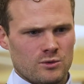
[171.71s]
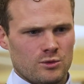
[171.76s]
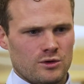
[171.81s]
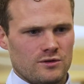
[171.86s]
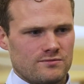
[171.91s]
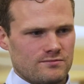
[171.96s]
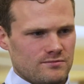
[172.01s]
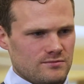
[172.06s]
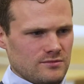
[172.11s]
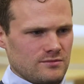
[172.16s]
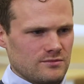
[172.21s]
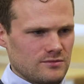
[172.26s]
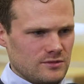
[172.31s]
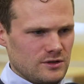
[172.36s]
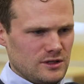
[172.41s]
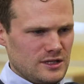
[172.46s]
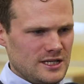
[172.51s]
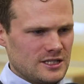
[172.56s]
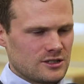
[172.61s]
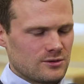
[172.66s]
We
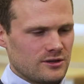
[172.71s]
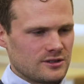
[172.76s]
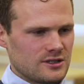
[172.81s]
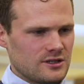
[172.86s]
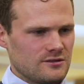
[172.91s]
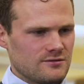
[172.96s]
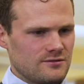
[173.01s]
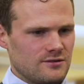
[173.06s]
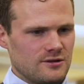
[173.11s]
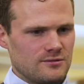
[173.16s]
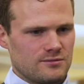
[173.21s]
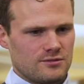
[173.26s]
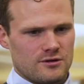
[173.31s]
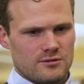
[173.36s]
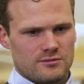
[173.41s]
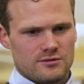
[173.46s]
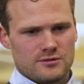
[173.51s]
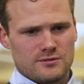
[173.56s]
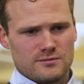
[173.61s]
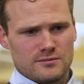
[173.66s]
need to identify the
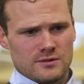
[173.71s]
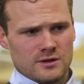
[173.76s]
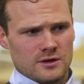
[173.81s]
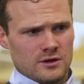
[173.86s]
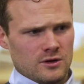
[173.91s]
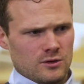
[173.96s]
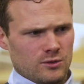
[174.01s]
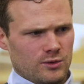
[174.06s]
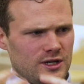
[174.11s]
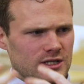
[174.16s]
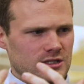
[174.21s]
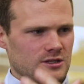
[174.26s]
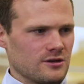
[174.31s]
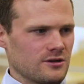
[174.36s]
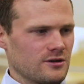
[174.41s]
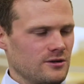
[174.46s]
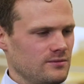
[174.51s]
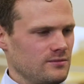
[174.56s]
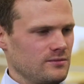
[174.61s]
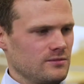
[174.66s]
problem. We need to
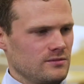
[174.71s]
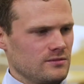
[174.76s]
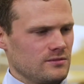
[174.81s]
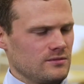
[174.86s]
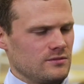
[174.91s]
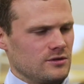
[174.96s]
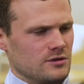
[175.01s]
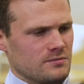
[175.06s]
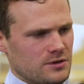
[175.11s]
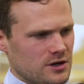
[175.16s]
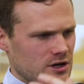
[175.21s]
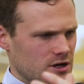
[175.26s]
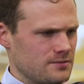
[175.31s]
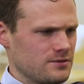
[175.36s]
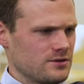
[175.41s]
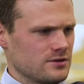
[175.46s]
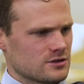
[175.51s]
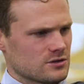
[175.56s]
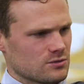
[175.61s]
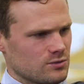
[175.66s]
look at the
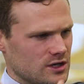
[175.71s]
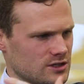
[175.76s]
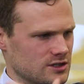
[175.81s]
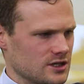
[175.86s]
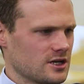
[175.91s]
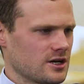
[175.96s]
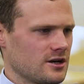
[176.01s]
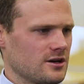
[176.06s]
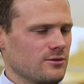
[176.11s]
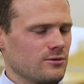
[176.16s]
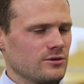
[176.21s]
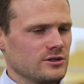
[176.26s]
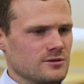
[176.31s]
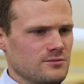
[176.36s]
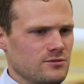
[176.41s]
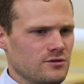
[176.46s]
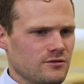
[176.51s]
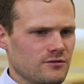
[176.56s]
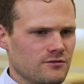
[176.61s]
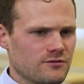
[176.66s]
purpose, where's it going, where's
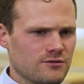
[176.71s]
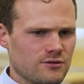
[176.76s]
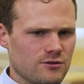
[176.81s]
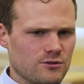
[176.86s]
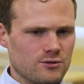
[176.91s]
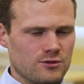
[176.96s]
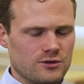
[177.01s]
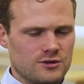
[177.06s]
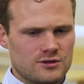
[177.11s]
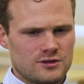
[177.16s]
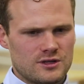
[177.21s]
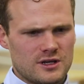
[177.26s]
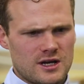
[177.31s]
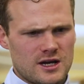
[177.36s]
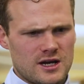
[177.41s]
it moving forward?